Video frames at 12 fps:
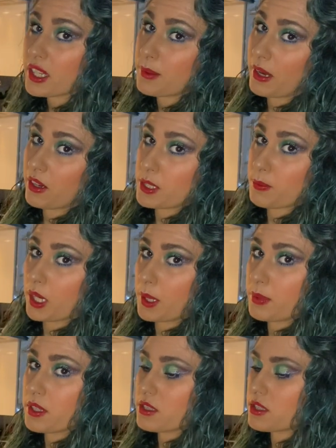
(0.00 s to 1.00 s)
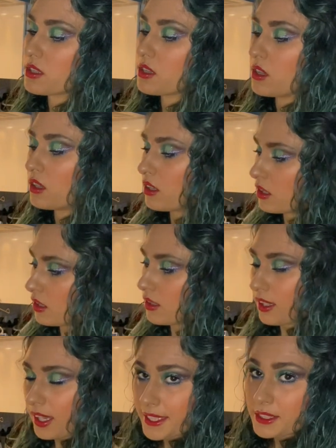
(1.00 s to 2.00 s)
any Maris Pipers
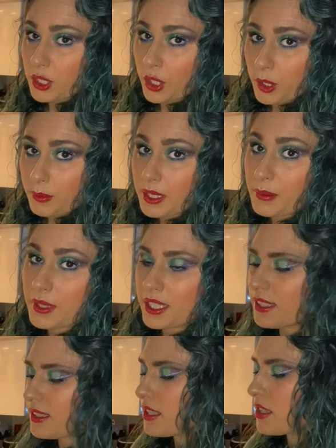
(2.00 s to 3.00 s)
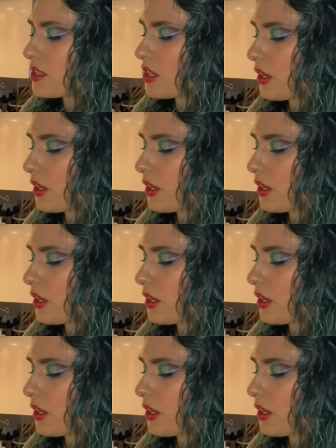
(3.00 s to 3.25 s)
at home at the minute, so